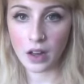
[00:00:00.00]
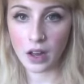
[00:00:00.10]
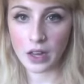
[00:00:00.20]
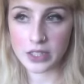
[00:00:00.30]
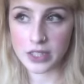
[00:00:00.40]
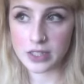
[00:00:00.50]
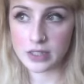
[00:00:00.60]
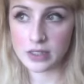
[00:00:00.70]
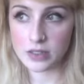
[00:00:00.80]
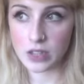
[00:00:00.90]
I
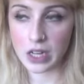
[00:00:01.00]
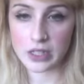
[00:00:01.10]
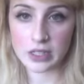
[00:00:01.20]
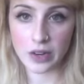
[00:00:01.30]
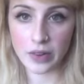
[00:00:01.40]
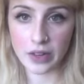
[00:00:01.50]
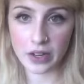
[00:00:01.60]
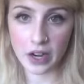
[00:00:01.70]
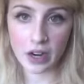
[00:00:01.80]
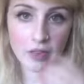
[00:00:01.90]
just try to take really
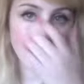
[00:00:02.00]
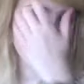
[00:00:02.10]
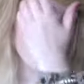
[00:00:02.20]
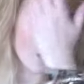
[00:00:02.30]
good care of it.